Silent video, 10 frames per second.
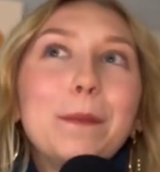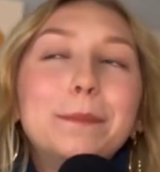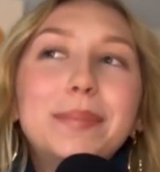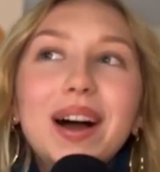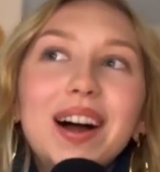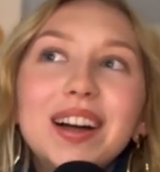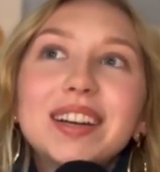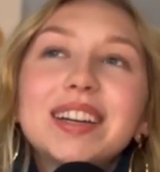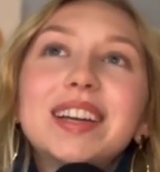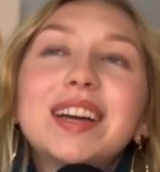But
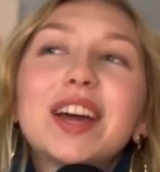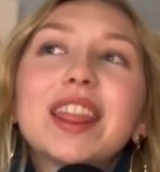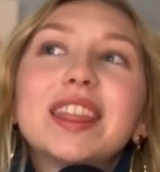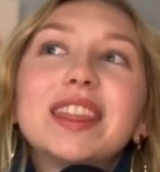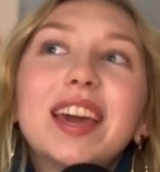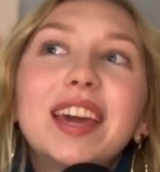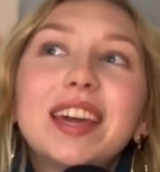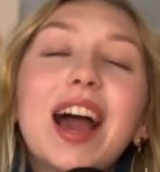they